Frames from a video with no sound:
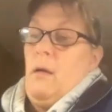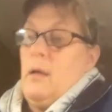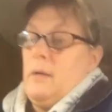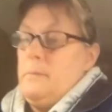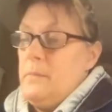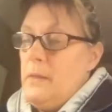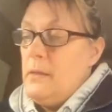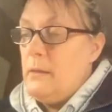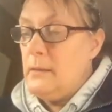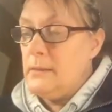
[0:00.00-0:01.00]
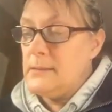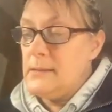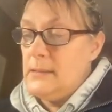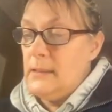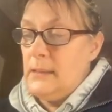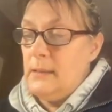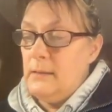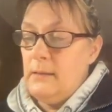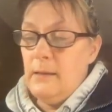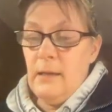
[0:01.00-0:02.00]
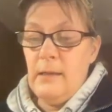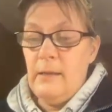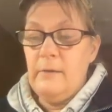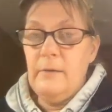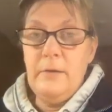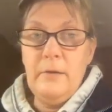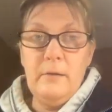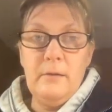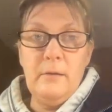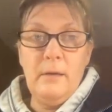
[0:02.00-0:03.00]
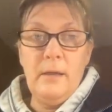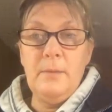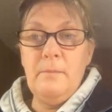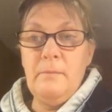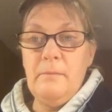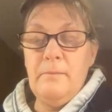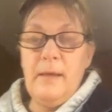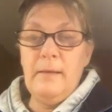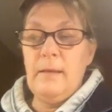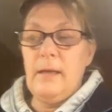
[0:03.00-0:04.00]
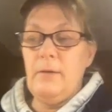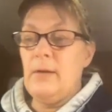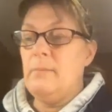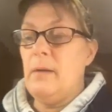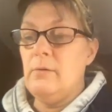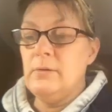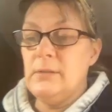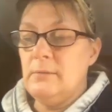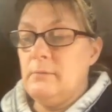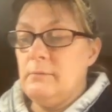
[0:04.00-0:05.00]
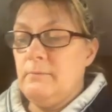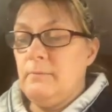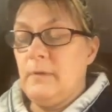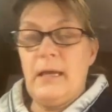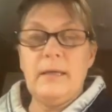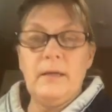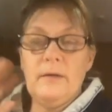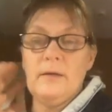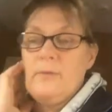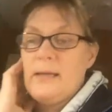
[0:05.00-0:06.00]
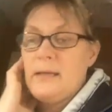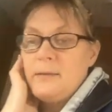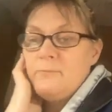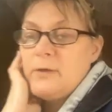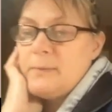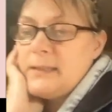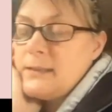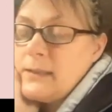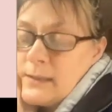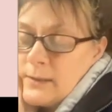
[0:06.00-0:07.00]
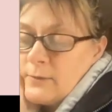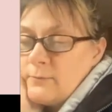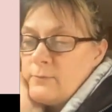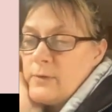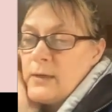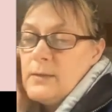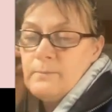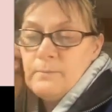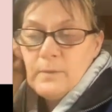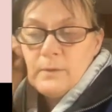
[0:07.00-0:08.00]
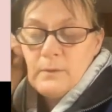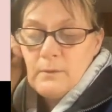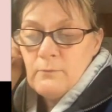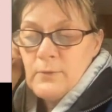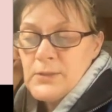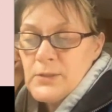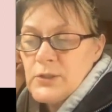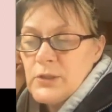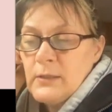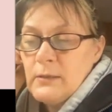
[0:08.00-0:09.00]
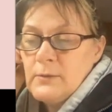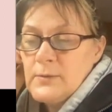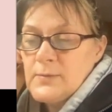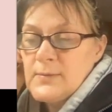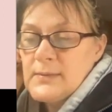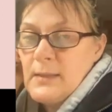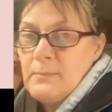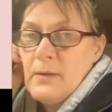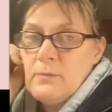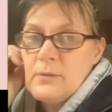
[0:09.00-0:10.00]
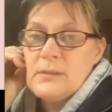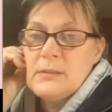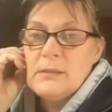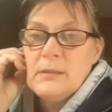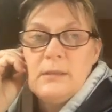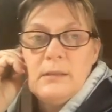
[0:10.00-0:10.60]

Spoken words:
Let's see, another thing that I read about and got carried away in one of my research articles was about